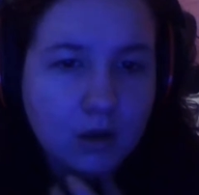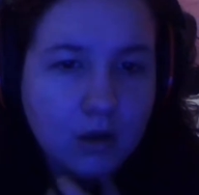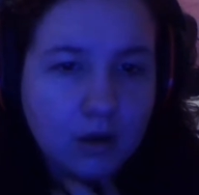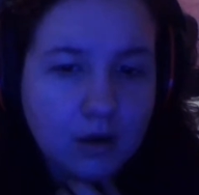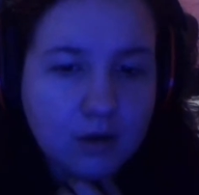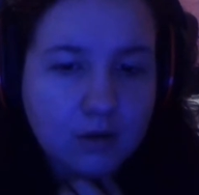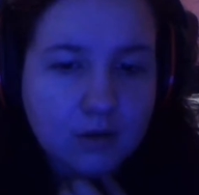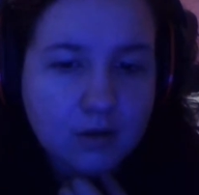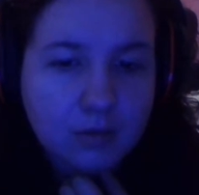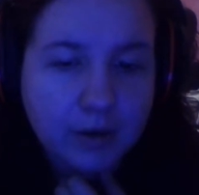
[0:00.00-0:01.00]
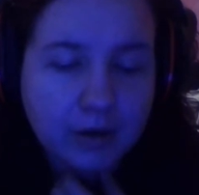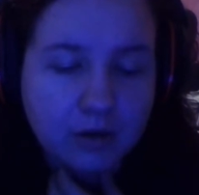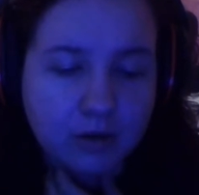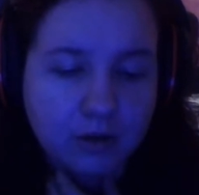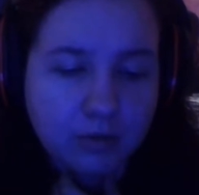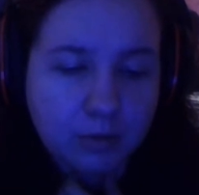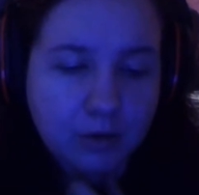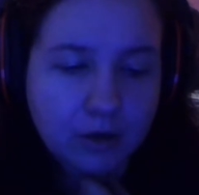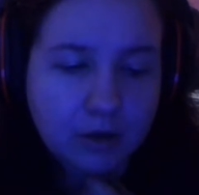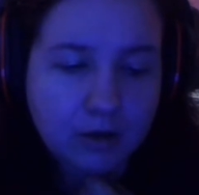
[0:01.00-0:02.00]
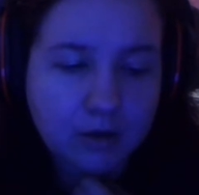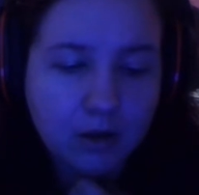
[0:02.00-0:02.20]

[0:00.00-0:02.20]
Hey guys, this is Major Arlene reporting.